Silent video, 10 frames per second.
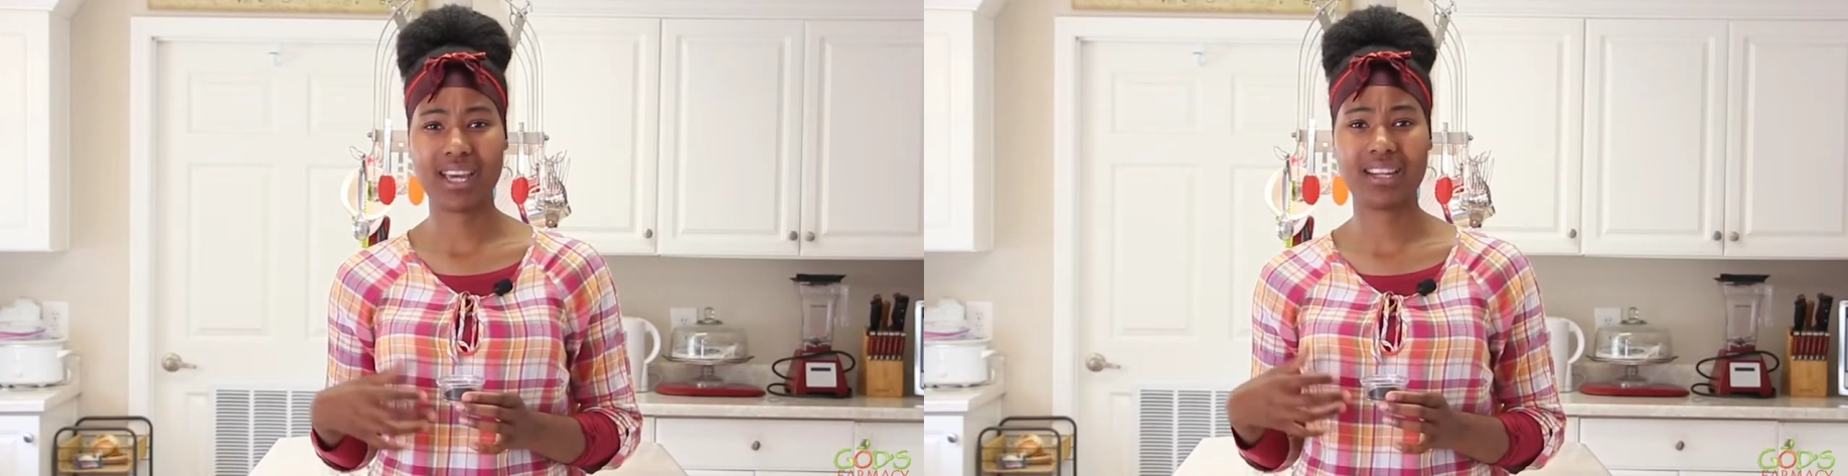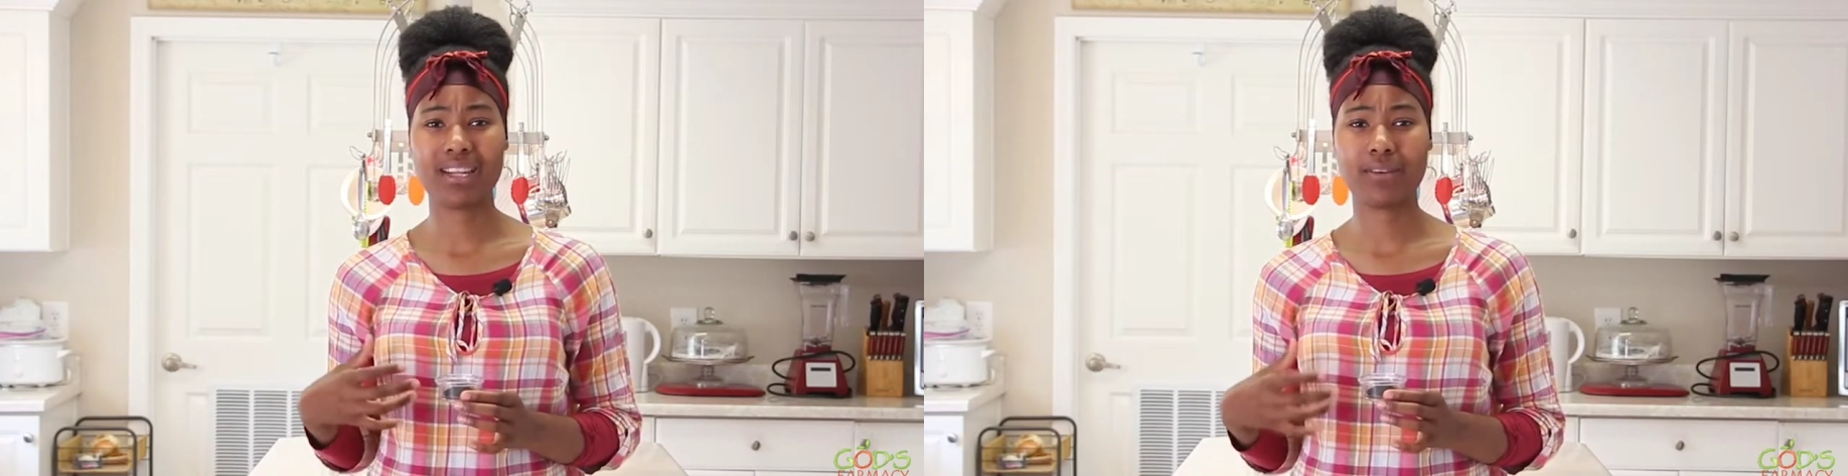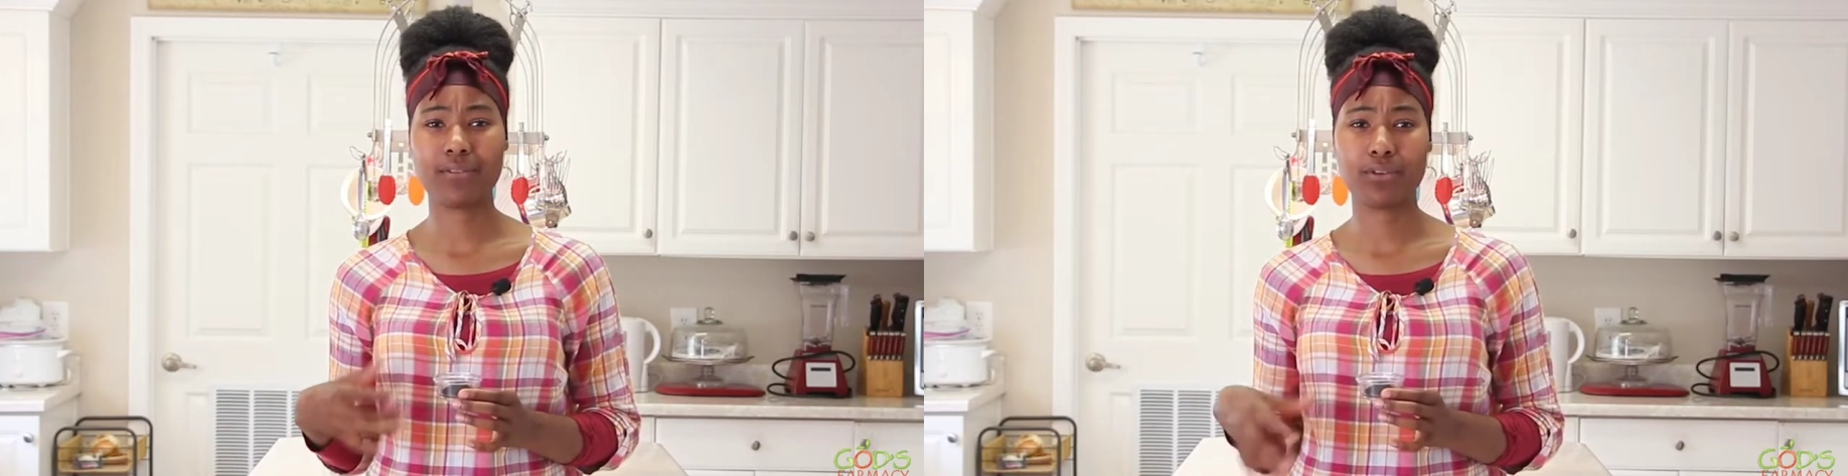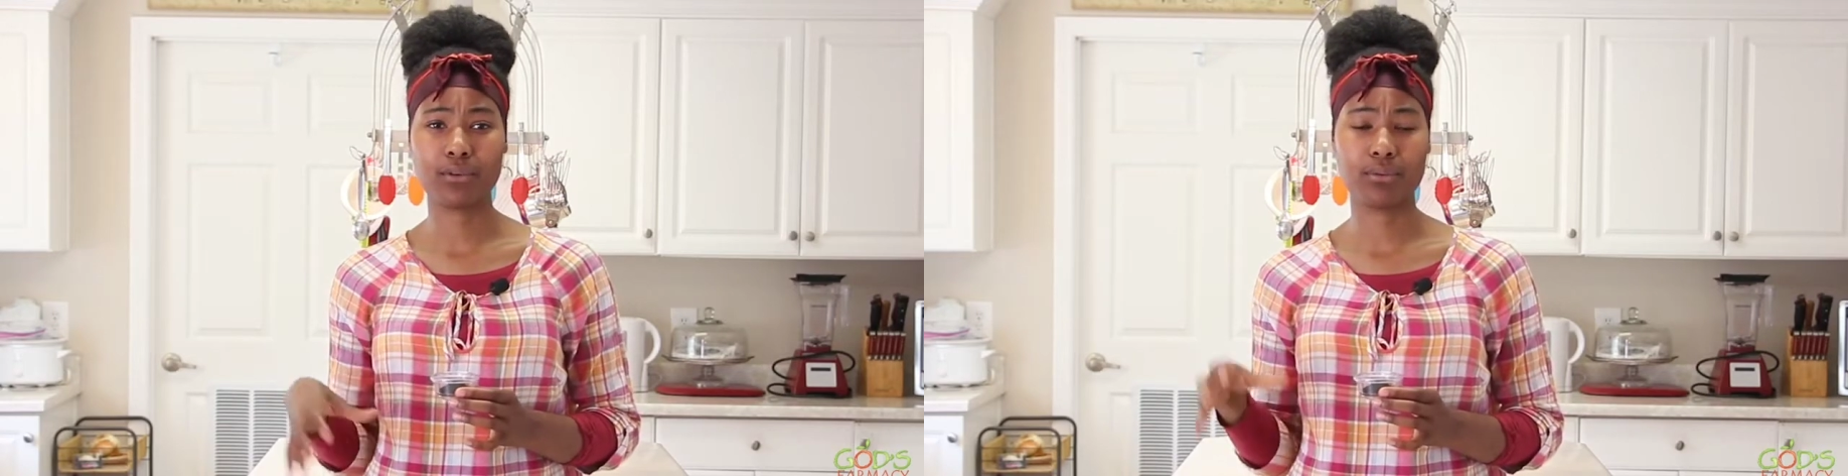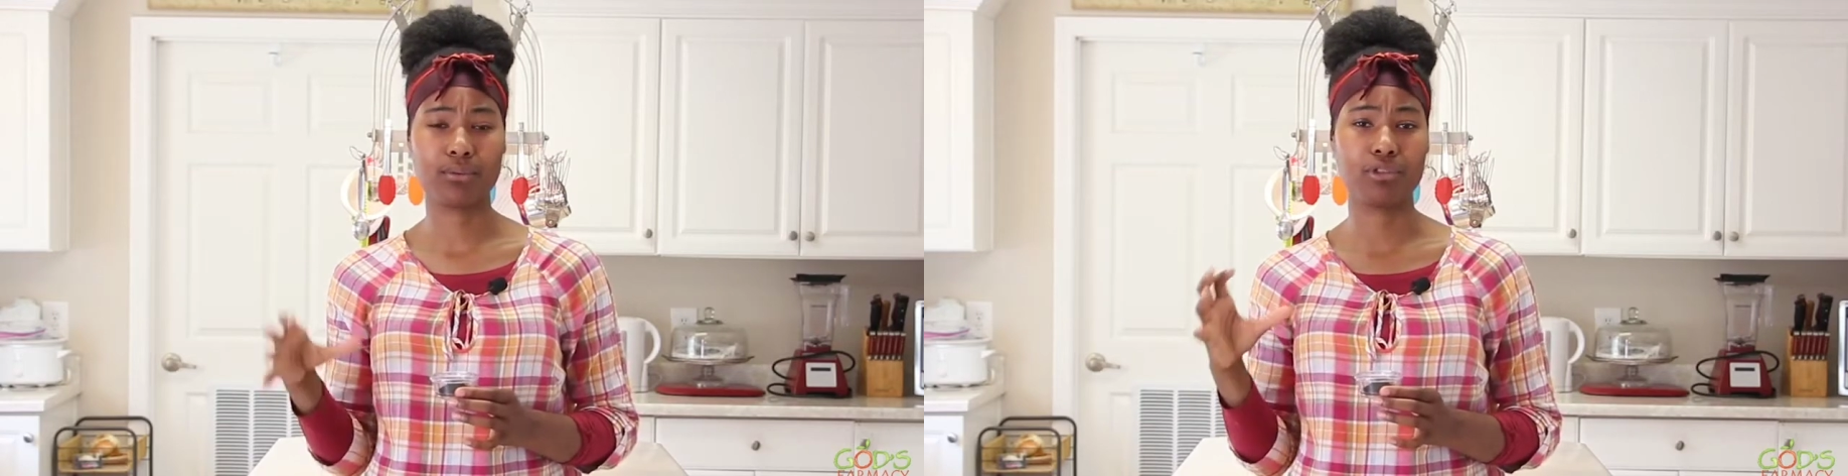and if
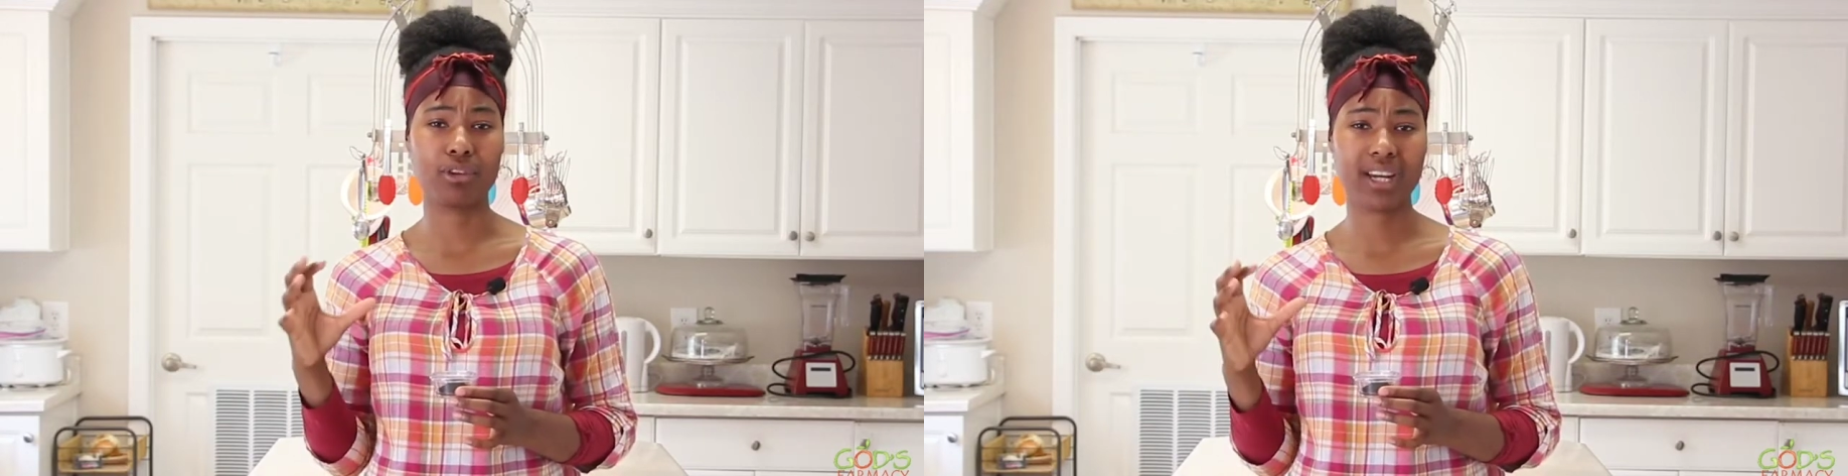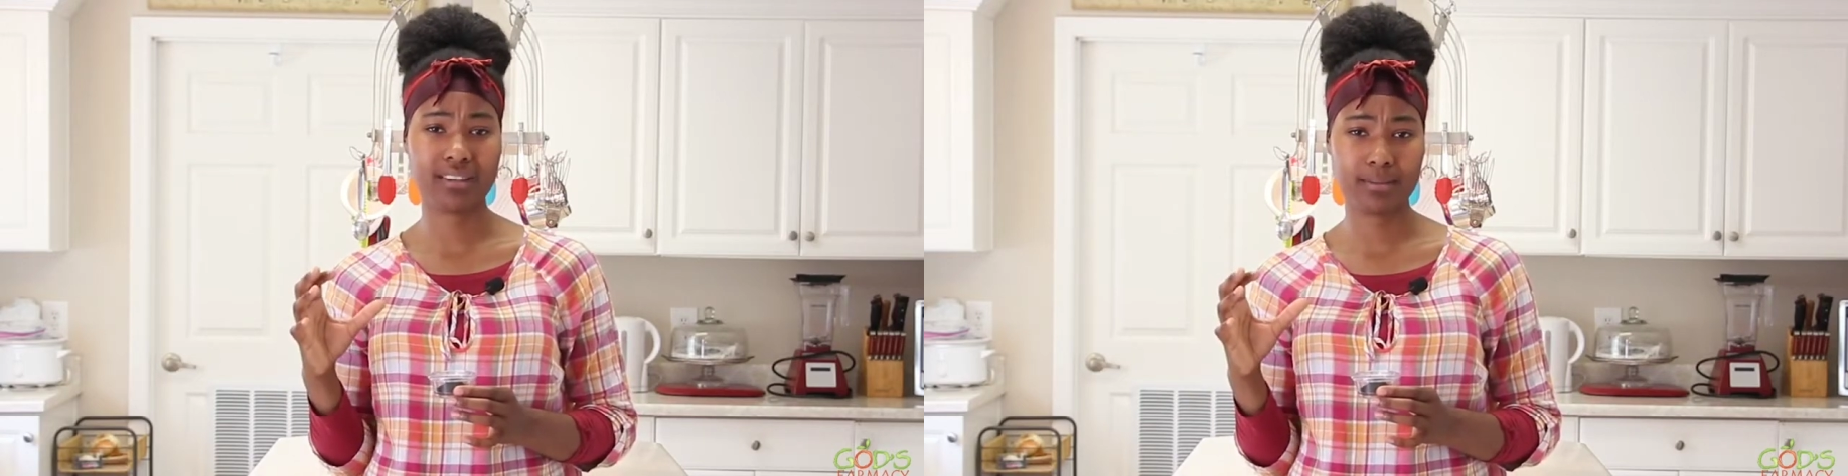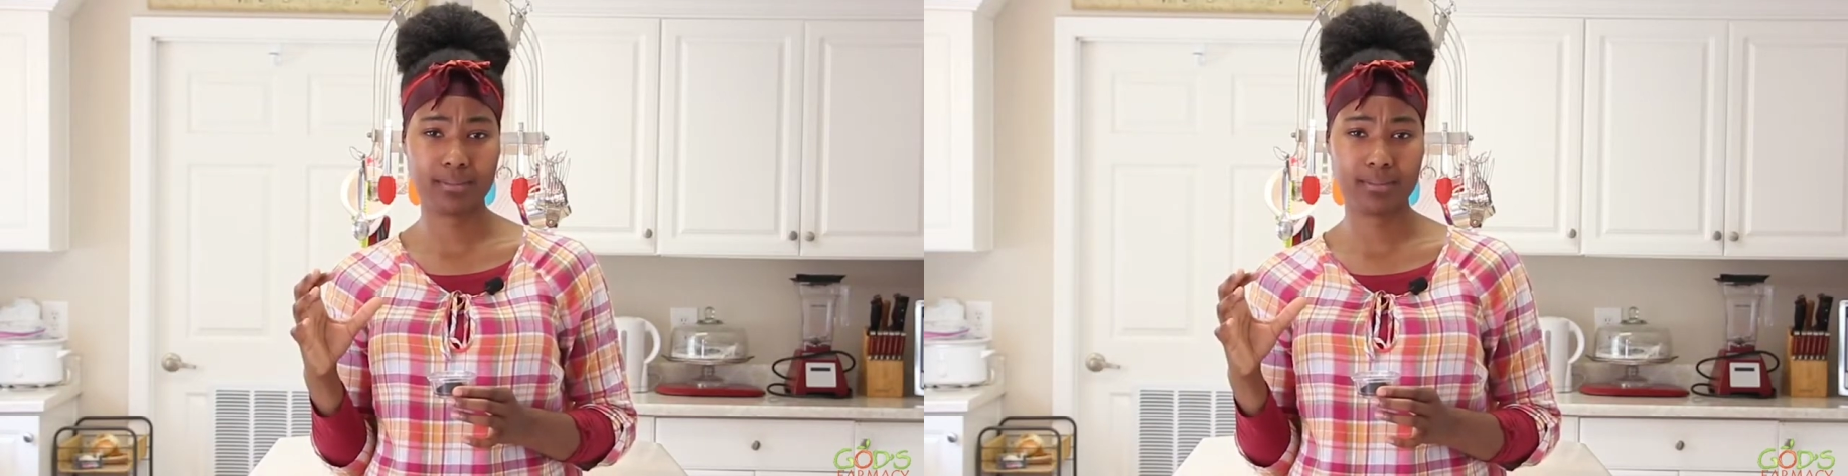you've drank